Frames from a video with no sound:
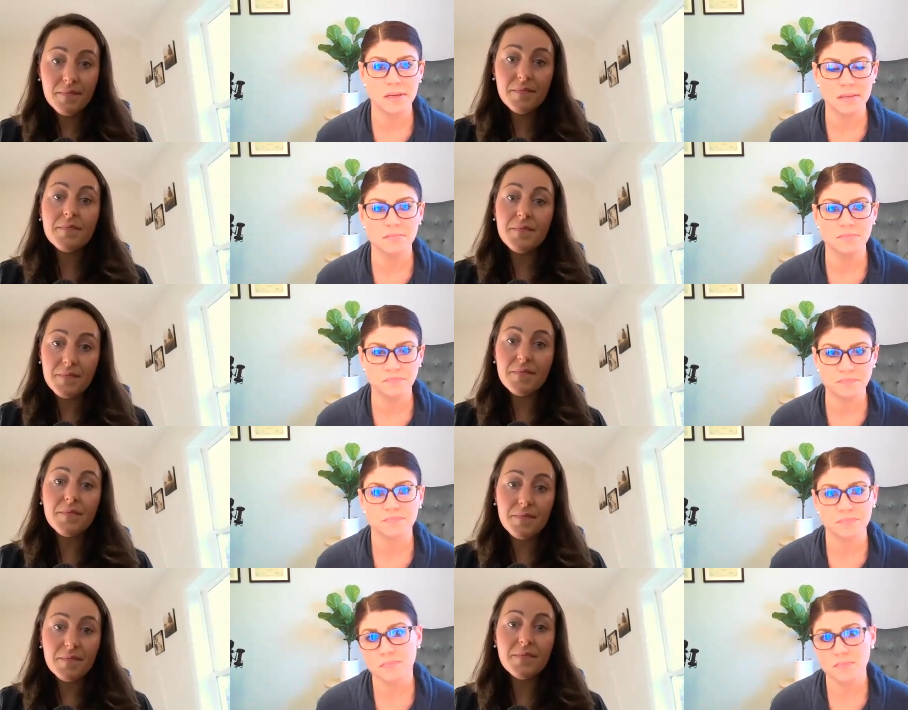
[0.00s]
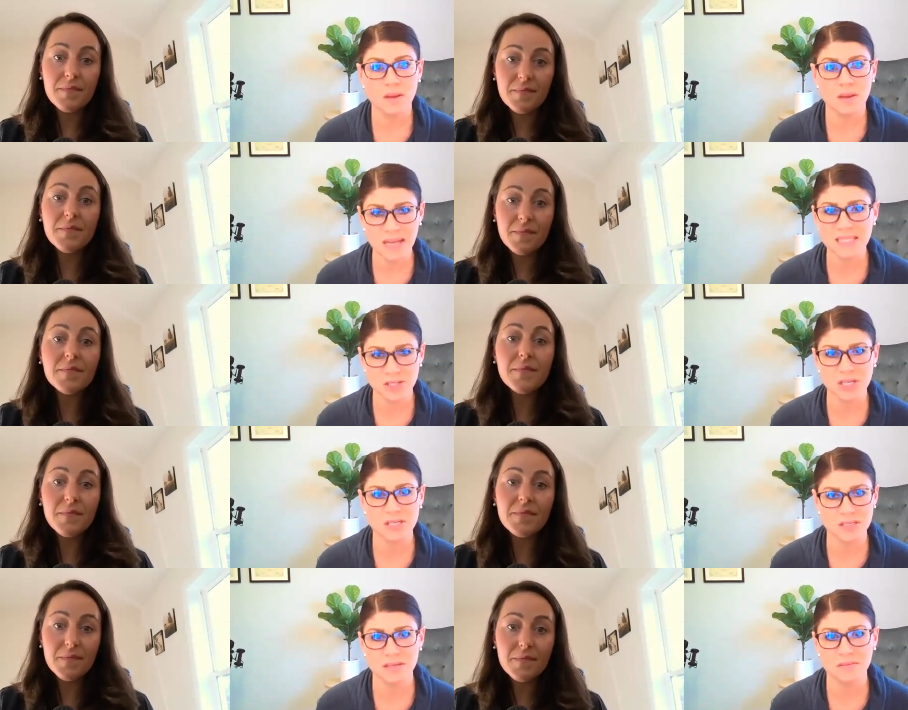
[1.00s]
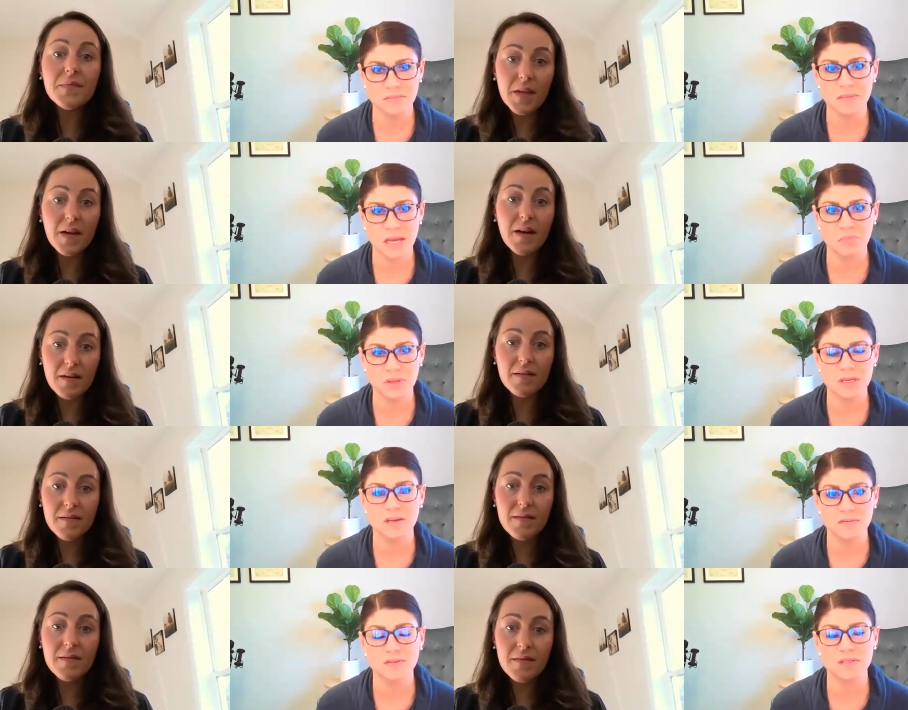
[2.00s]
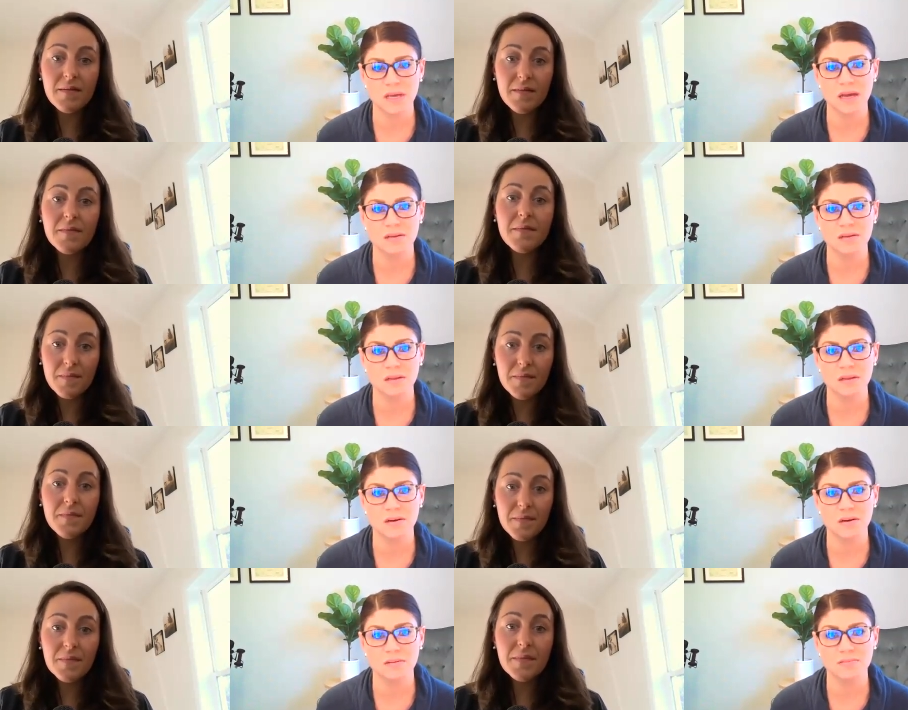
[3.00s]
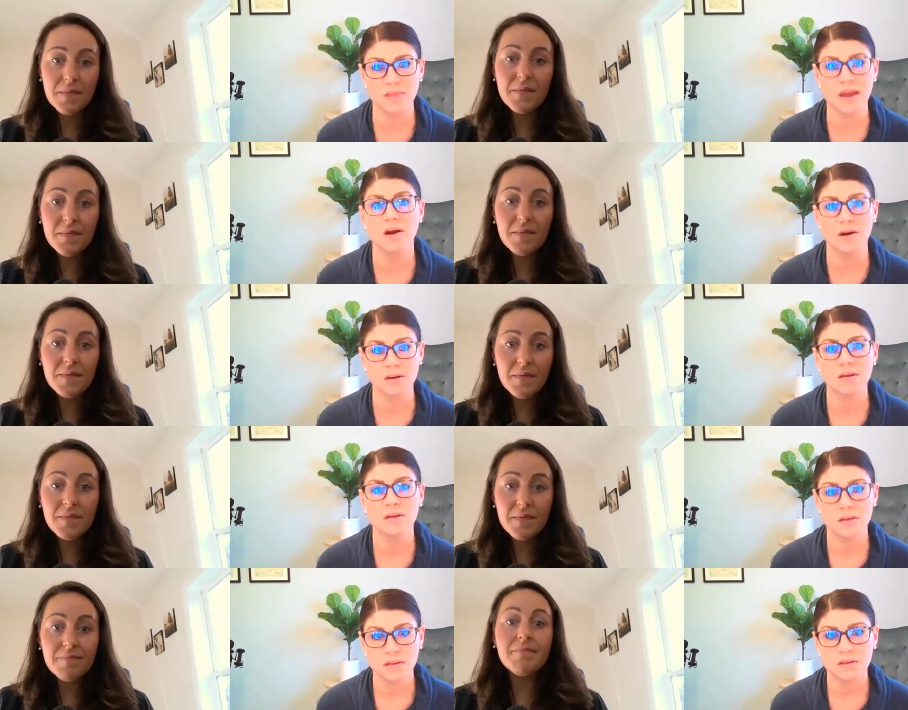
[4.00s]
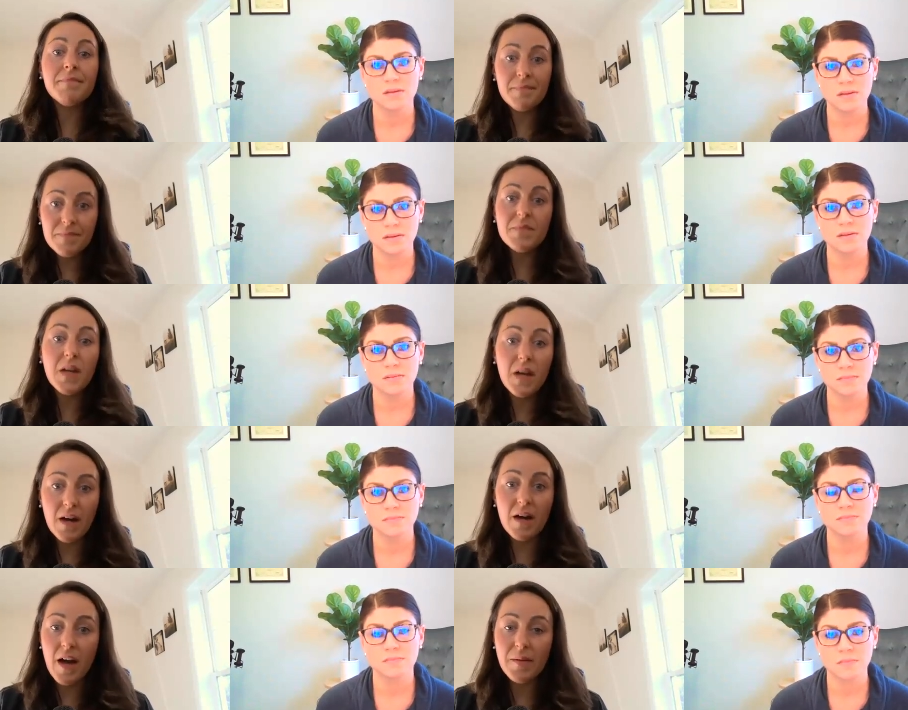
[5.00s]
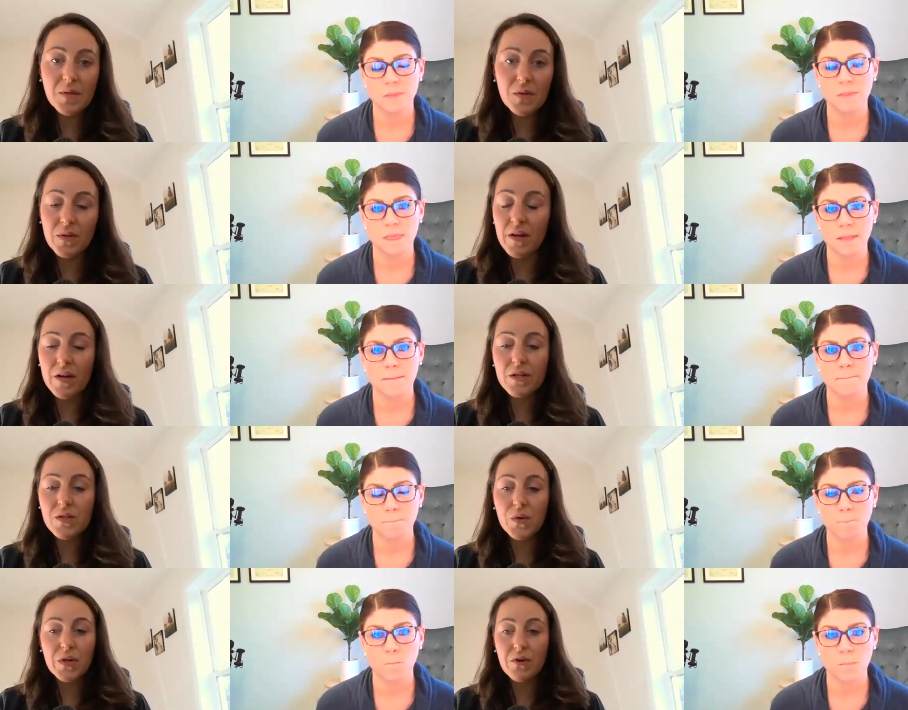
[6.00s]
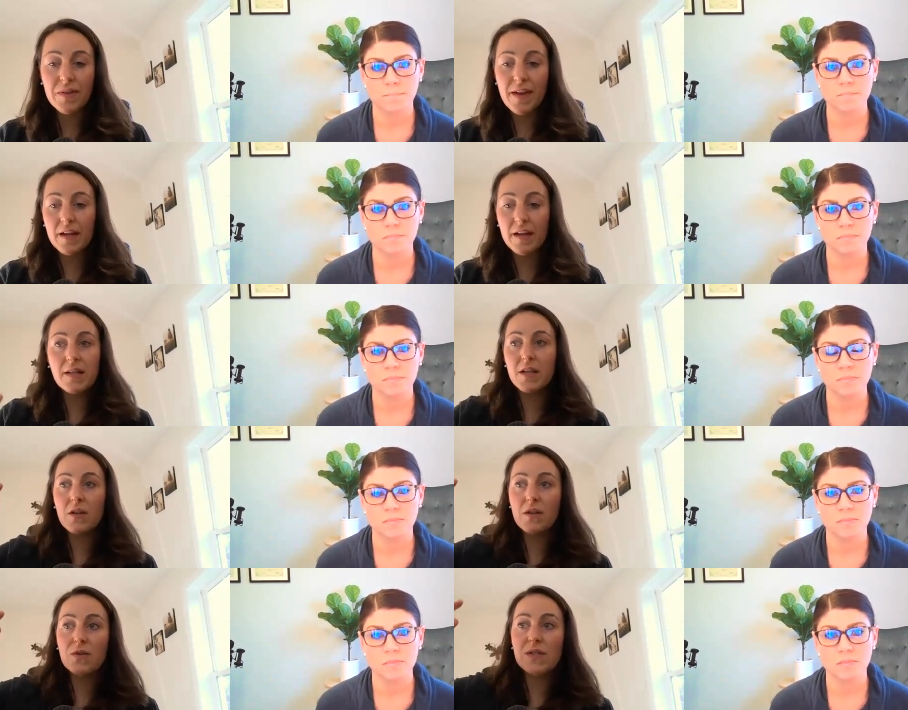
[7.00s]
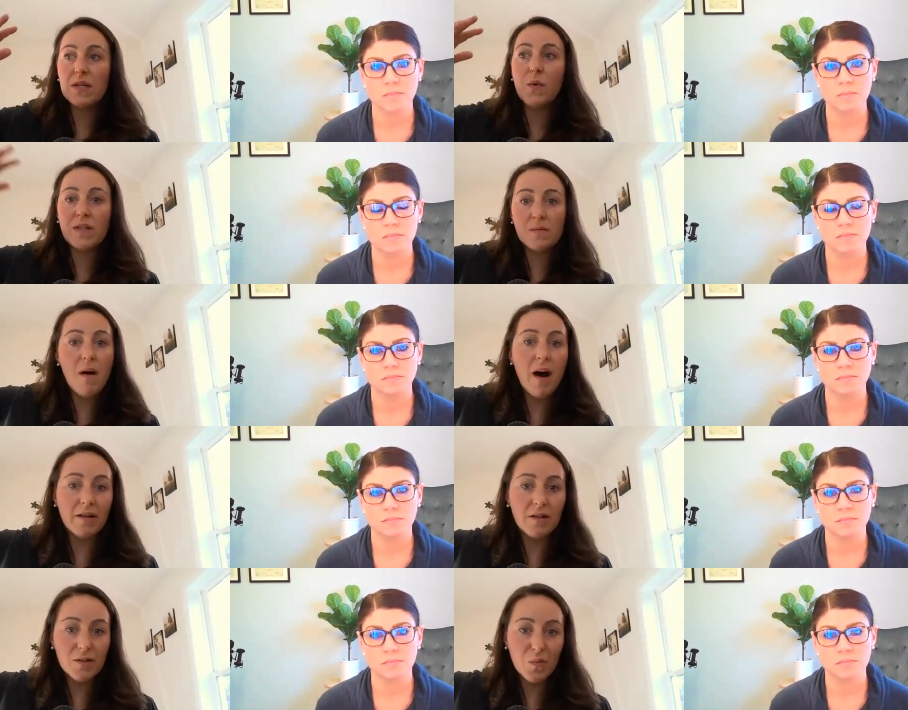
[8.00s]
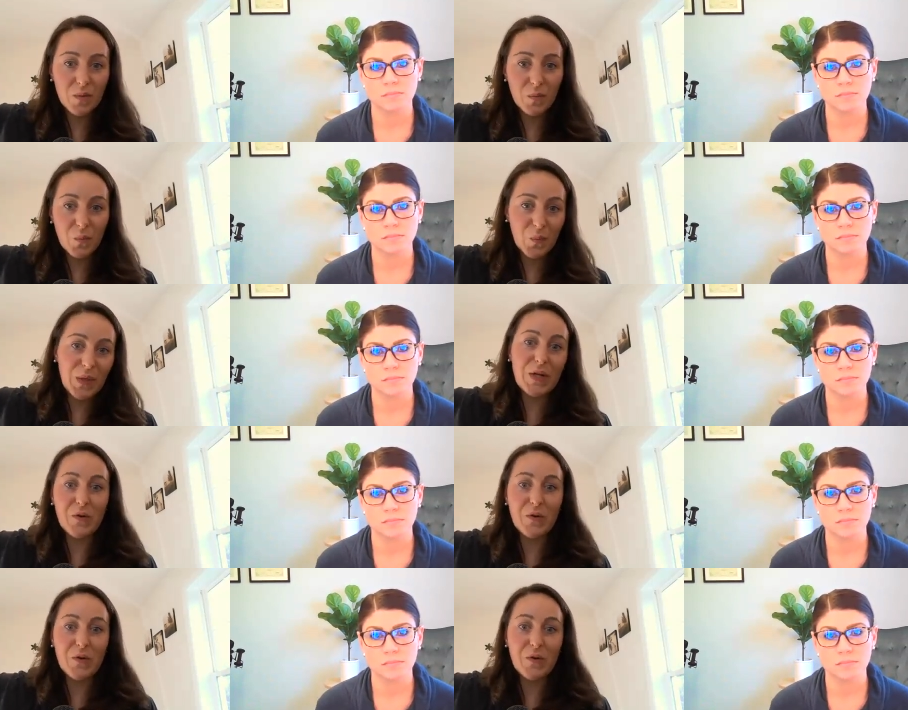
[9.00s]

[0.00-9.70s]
Speaker 1: um, messages and and yeah. beliefs that that are there
Speaker 2: Mm-hmm. Um, yeah, absolutely. I totally agree with that. It's like you, see what's modeled when we